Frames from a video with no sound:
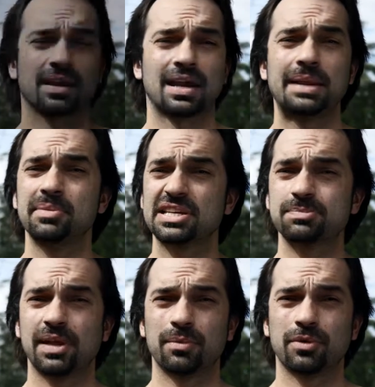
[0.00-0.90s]
Okay, let me
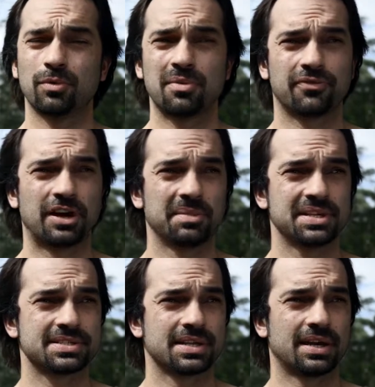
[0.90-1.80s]
explain what a worm farm
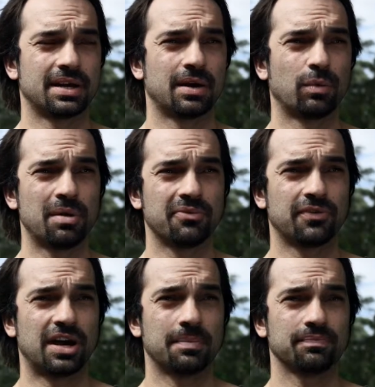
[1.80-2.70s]
is. A worm
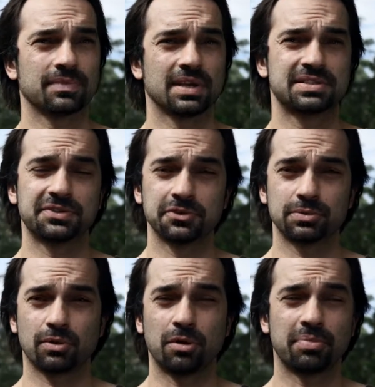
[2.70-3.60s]
farm is different to
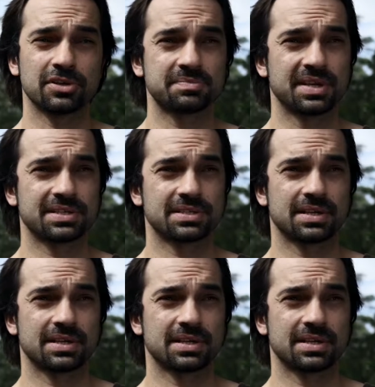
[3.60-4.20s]
a compost mix.